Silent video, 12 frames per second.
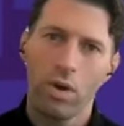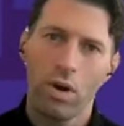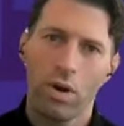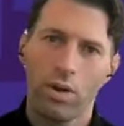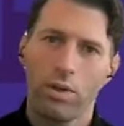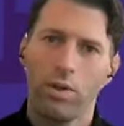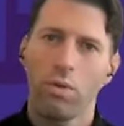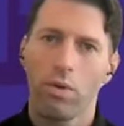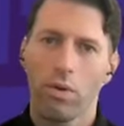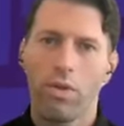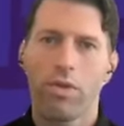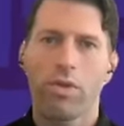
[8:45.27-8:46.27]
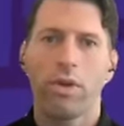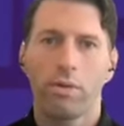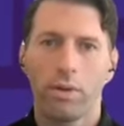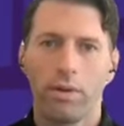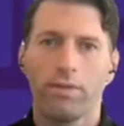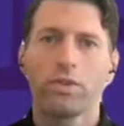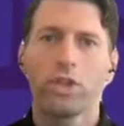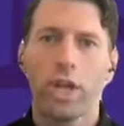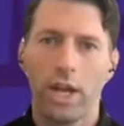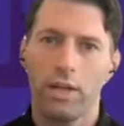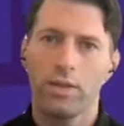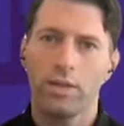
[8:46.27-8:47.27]
on your theory of
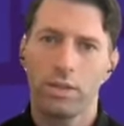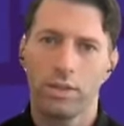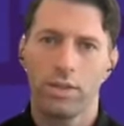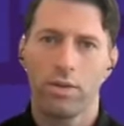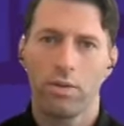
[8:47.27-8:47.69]
change as